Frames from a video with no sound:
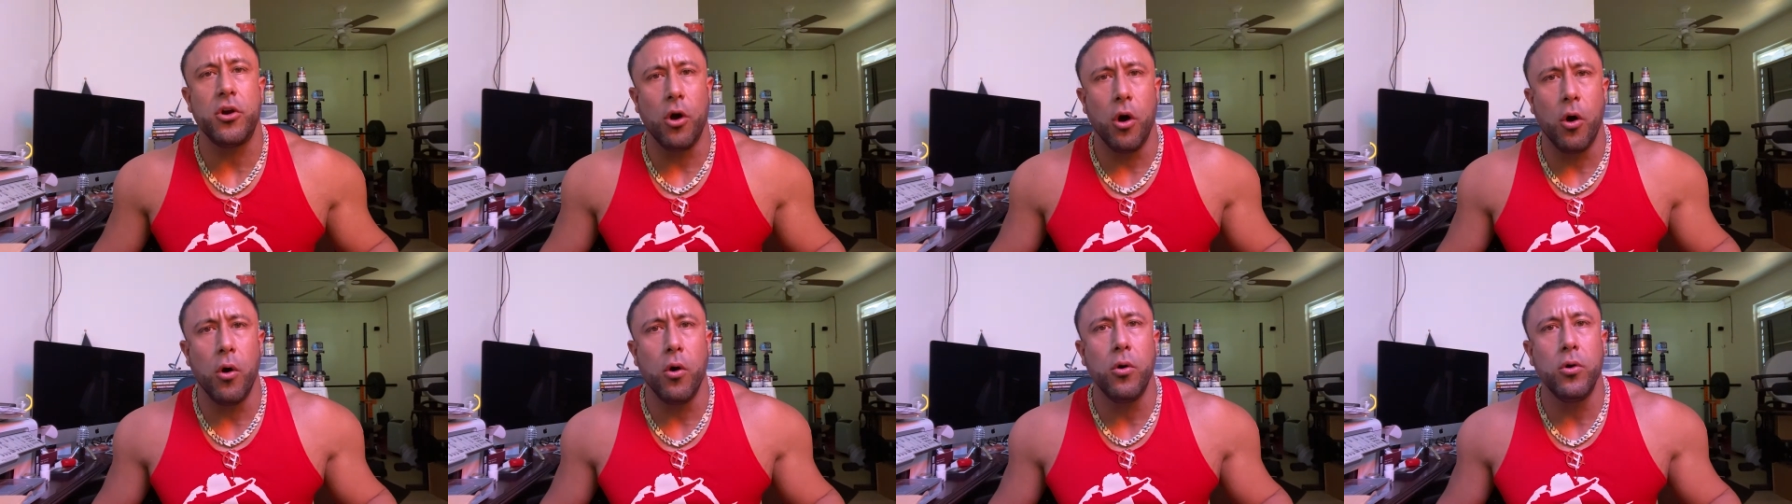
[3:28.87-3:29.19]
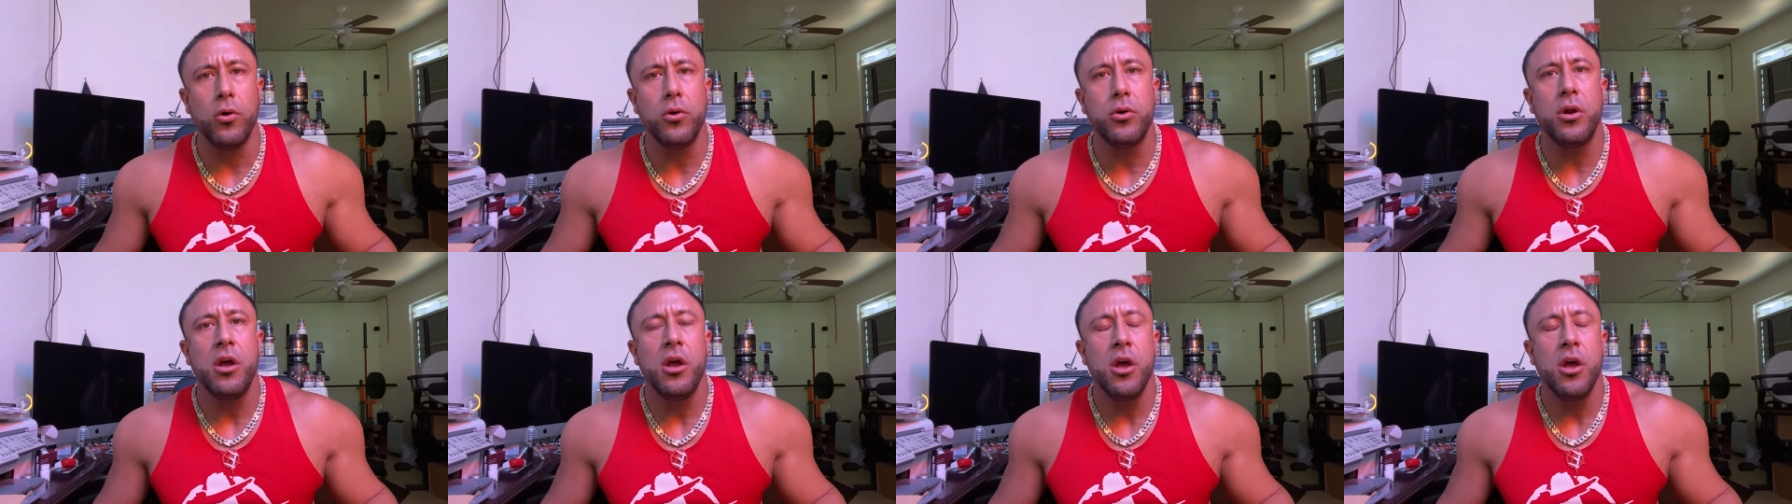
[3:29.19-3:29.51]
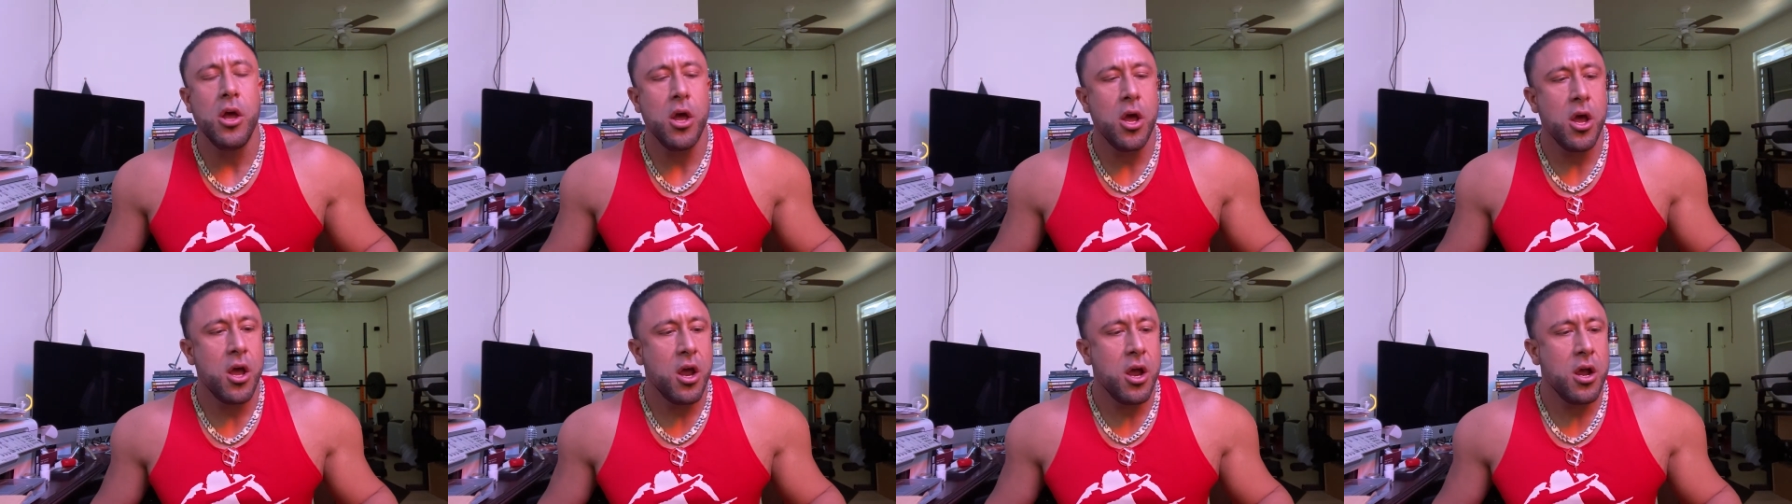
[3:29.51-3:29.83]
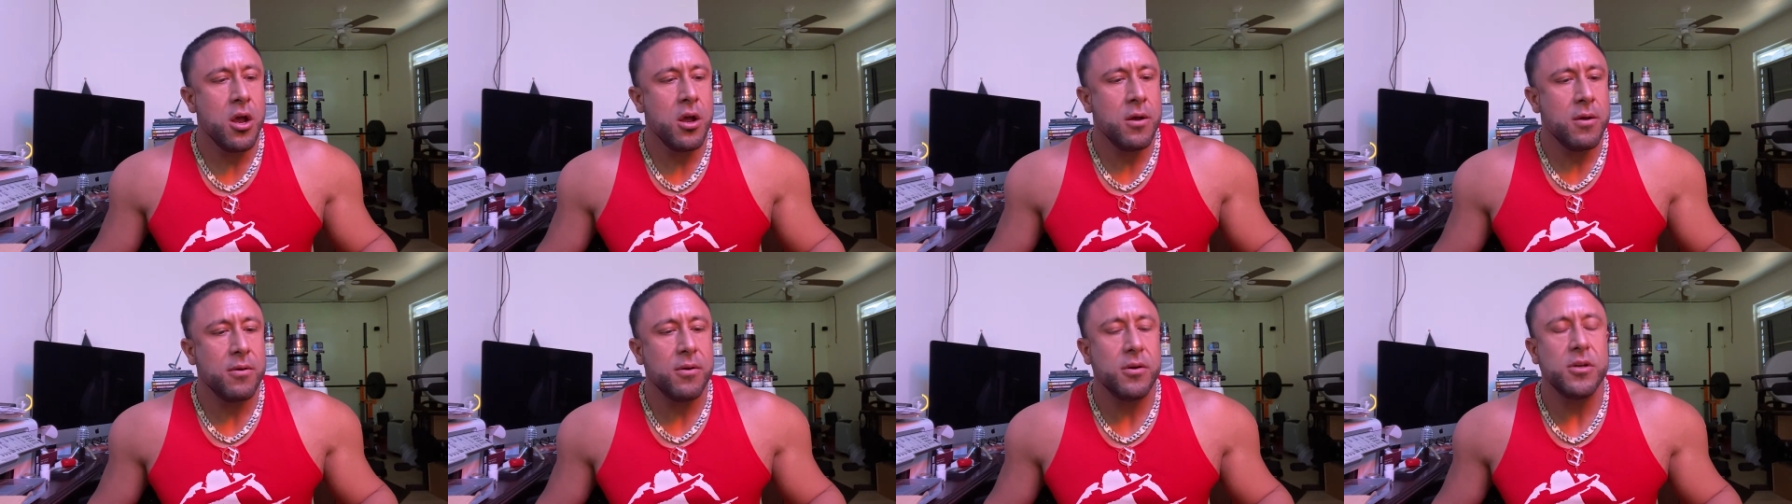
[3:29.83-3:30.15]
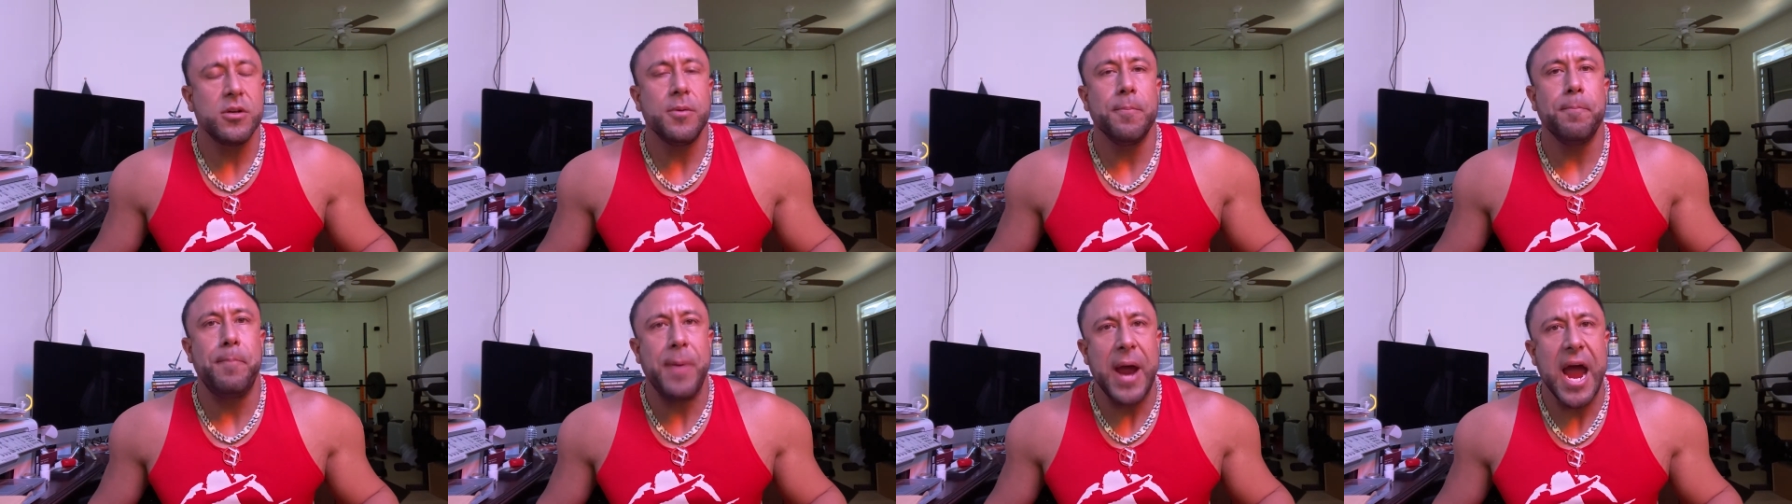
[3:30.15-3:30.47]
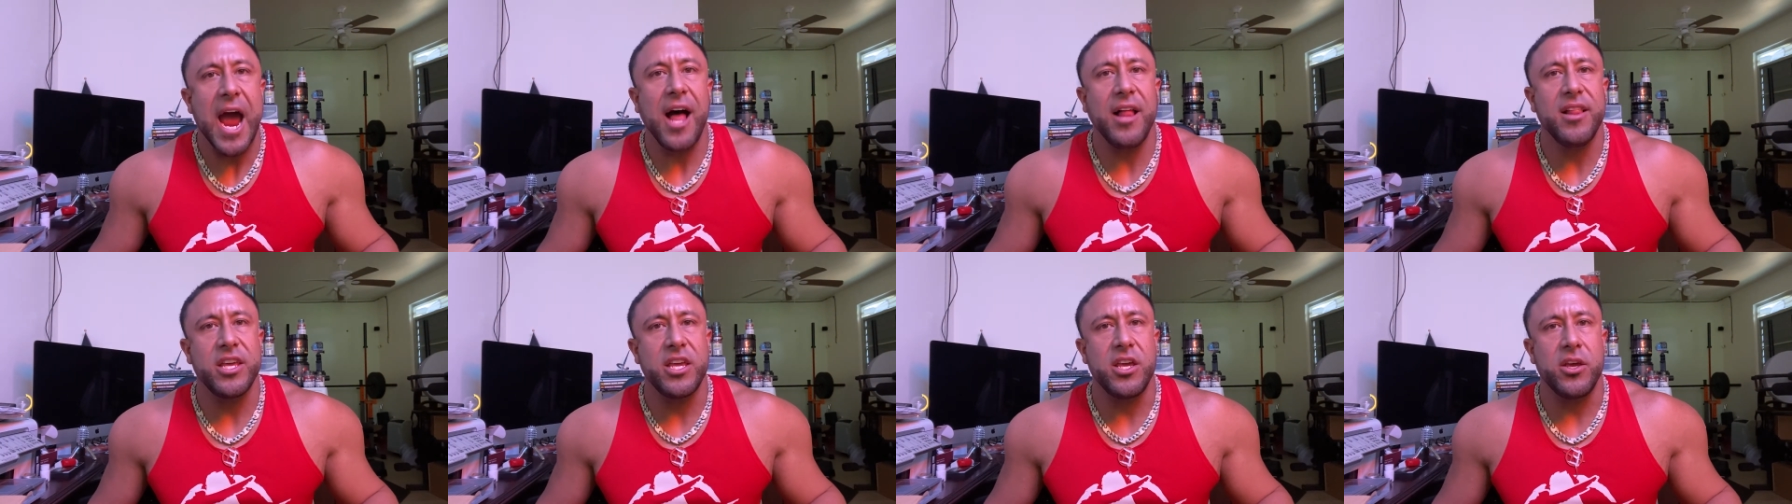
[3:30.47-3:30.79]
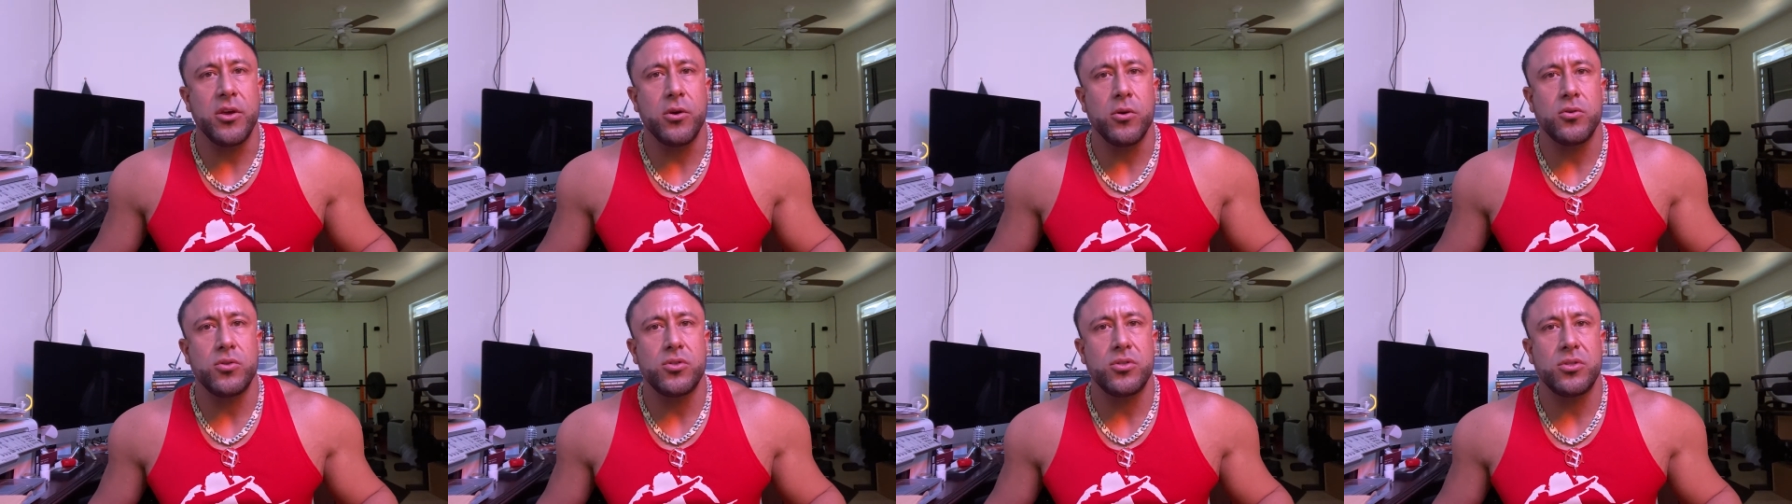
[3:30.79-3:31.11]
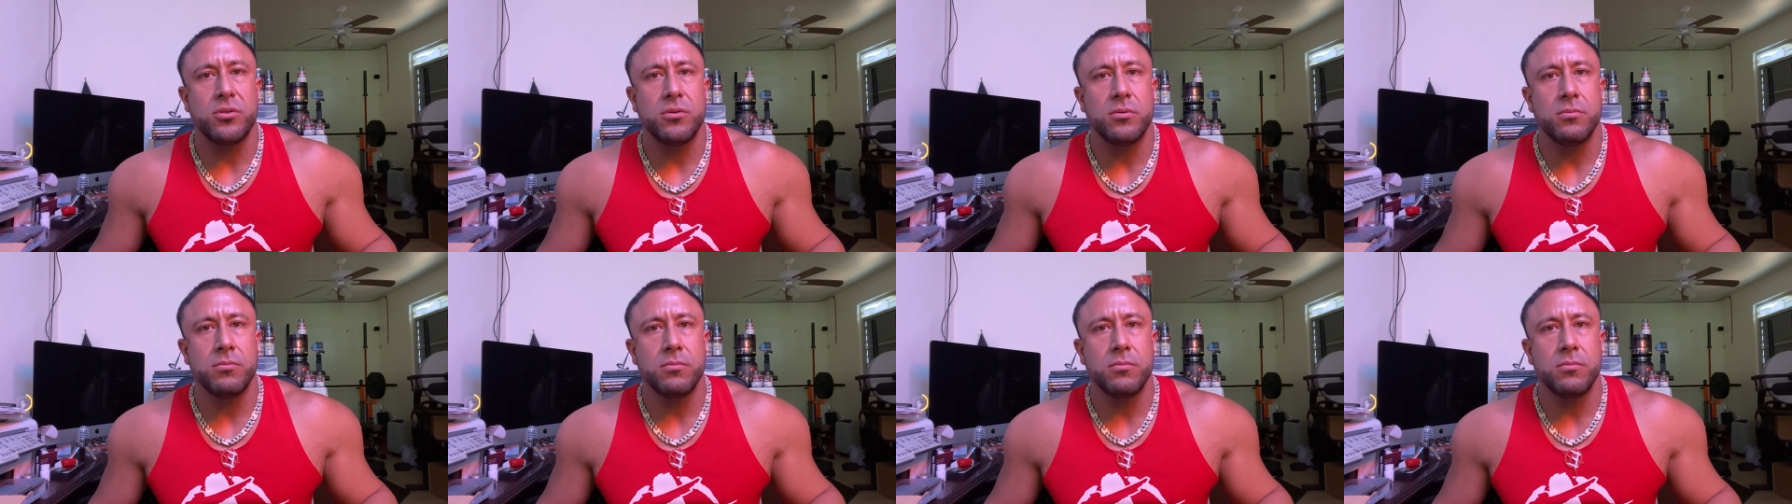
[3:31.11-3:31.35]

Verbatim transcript: own values.